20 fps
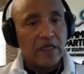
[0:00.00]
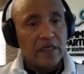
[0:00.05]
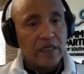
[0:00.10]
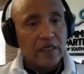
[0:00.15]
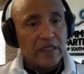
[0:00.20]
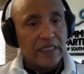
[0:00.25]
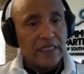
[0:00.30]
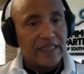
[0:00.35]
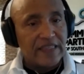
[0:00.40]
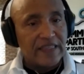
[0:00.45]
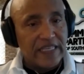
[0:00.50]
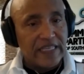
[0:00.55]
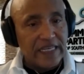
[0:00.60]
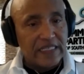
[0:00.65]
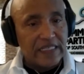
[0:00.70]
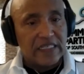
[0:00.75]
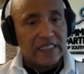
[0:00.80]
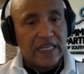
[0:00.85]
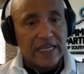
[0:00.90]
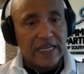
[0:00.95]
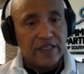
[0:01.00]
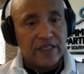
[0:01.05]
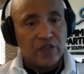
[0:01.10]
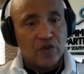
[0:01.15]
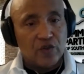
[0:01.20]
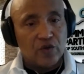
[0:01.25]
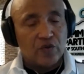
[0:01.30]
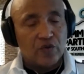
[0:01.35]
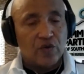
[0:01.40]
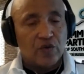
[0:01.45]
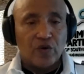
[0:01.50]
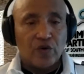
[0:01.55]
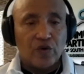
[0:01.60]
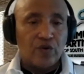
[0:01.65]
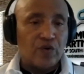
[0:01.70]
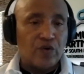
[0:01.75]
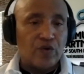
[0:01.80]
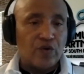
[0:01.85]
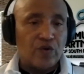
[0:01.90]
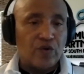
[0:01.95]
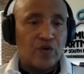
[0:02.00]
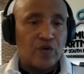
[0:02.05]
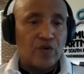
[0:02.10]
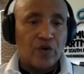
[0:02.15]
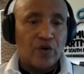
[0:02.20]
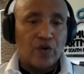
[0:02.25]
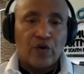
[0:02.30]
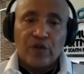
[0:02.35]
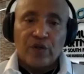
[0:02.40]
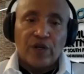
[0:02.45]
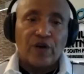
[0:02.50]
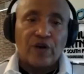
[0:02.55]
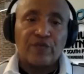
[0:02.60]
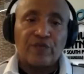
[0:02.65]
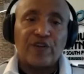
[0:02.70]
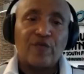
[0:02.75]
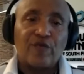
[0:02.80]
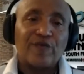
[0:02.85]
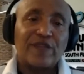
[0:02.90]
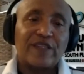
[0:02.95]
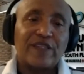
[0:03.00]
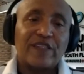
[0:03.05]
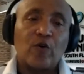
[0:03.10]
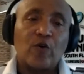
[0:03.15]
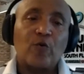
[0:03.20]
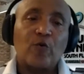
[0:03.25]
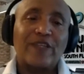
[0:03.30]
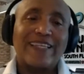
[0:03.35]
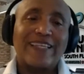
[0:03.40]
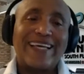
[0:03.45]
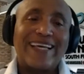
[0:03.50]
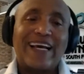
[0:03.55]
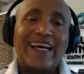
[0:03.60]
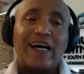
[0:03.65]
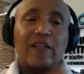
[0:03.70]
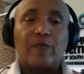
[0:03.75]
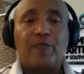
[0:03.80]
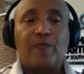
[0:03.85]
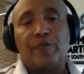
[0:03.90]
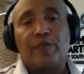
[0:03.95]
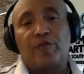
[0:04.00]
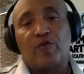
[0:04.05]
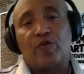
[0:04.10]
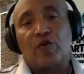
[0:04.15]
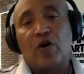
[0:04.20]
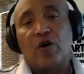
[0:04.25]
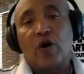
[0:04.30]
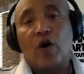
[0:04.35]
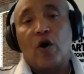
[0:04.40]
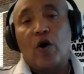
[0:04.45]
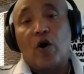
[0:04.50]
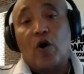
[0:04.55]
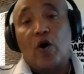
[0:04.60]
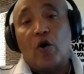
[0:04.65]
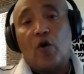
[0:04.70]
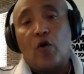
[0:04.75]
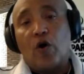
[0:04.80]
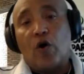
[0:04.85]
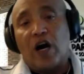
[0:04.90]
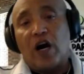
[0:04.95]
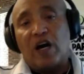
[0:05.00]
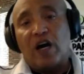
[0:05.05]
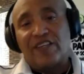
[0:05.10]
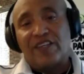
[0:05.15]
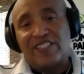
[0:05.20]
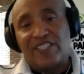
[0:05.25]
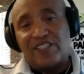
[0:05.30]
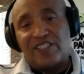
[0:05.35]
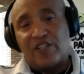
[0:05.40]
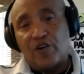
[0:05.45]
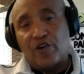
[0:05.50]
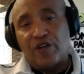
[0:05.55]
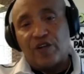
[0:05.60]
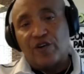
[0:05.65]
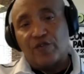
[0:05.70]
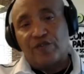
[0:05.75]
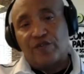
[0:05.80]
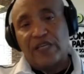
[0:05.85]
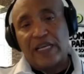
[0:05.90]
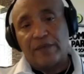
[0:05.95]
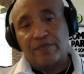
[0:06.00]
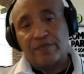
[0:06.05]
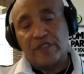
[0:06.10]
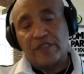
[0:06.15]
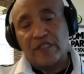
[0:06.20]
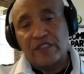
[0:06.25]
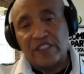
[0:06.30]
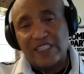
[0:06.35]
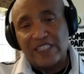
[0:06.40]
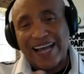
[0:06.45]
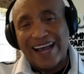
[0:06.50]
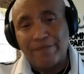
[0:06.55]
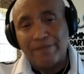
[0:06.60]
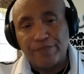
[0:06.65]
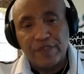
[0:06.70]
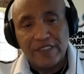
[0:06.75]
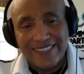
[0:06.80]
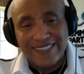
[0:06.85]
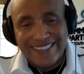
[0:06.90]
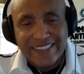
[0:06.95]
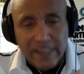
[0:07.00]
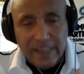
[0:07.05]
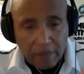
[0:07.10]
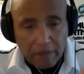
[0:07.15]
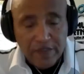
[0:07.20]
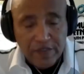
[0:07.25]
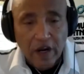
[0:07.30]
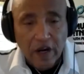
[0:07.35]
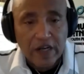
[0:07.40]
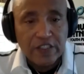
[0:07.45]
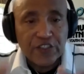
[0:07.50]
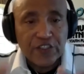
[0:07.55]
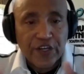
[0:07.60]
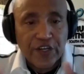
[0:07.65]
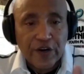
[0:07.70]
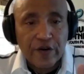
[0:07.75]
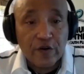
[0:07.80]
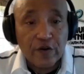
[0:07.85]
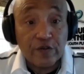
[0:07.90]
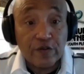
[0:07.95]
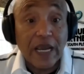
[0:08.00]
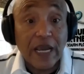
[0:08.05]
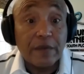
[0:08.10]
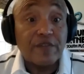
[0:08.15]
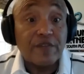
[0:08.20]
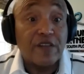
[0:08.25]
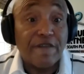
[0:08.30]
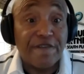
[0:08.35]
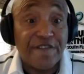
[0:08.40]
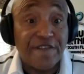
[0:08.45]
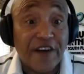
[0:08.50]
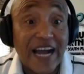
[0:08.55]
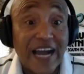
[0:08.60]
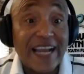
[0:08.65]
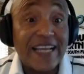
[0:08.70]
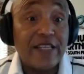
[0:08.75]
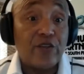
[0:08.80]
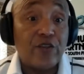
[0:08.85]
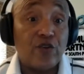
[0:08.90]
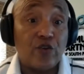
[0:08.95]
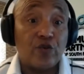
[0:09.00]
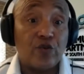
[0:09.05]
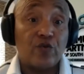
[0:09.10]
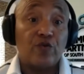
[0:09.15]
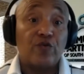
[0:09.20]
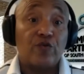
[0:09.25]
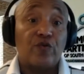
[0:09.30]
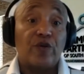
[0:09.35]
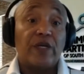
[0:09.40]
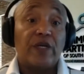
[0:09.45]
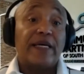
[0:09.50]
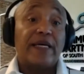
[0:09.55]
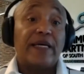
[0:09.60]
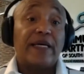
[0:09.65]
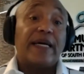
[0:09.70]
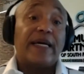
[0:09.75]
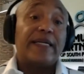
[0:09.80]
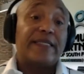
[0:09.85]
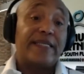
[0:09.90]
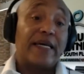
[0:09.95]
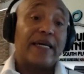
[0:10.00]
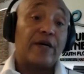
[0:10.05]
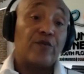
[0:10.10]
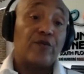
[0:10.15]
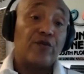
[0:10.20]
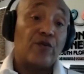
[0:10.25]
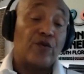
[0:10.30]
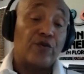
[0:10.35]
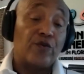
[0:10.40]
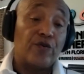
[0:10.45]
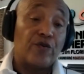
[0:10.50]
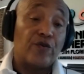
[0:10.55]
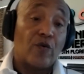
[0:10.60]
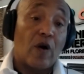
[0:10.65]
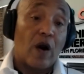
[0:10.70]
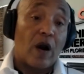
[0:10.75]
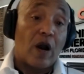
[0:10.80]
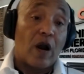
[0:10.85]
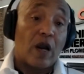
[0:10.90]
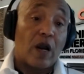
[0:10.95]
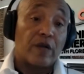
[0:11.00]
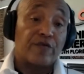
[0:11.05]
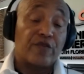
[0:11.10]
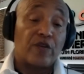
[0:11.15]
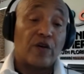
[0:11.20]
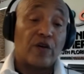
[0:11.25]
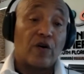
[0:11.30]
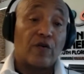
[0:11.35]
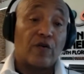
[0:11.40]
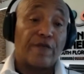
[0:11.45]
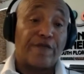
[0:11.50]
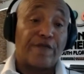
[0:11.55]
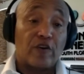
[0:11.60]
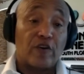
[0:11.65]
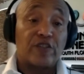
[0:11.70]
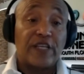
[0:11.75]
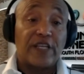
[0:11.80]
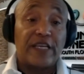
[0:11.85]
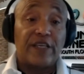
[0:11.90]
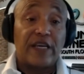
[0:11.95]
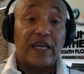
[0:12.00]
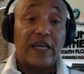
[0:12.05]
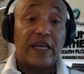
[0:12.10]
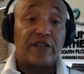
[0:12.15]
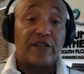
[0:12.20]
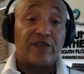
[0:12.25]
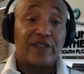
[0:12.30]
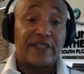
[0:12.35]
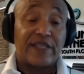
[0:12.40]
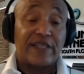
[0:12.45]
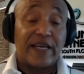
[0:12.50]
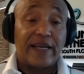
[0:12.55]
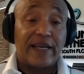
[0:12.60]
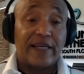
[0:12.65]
that thinks like you. Who, you know, don't don't let other people or other stereotypes type, I'm sorry, stereotypes define you yes. and tell you who you are. So the first thing you got to do is say,